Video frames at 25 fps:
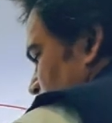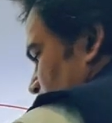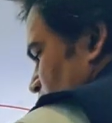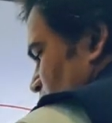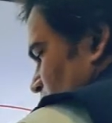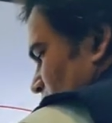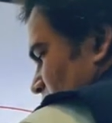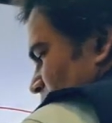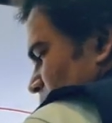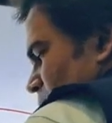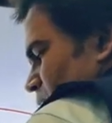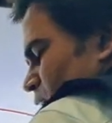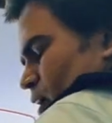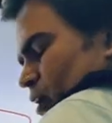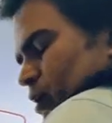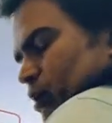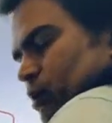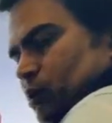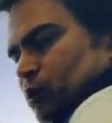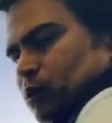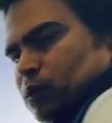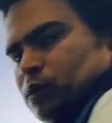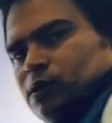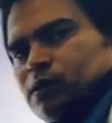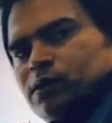of A.
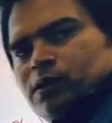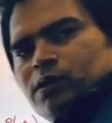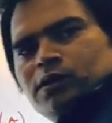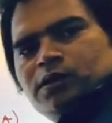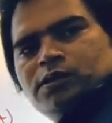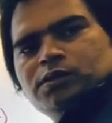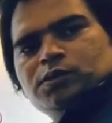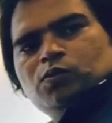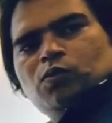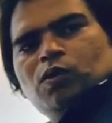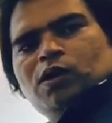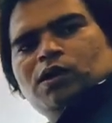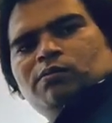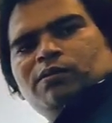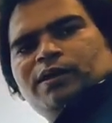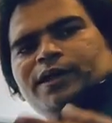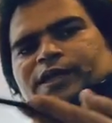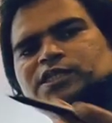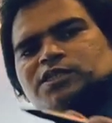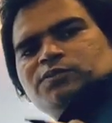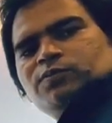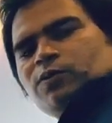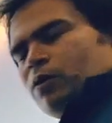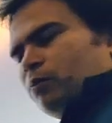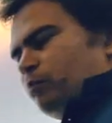So 1
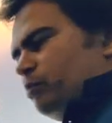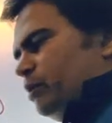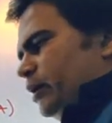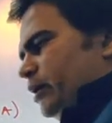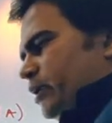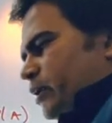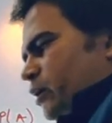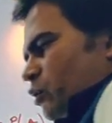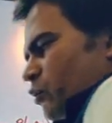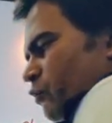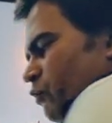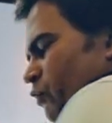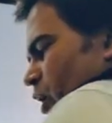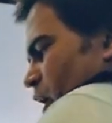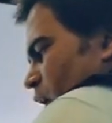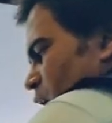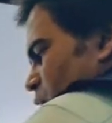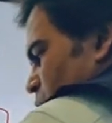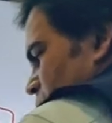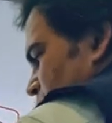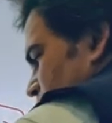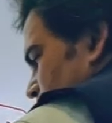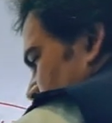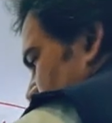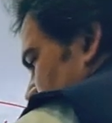minus probability of A,
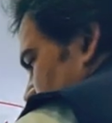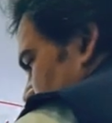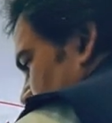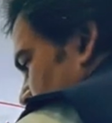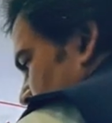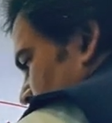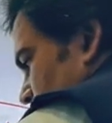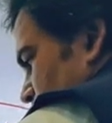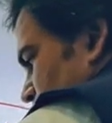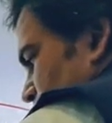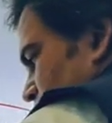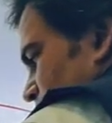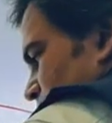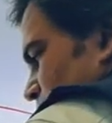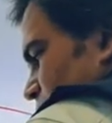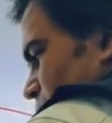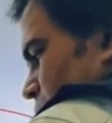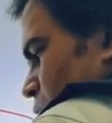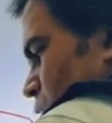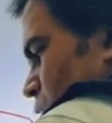when you're going to do that,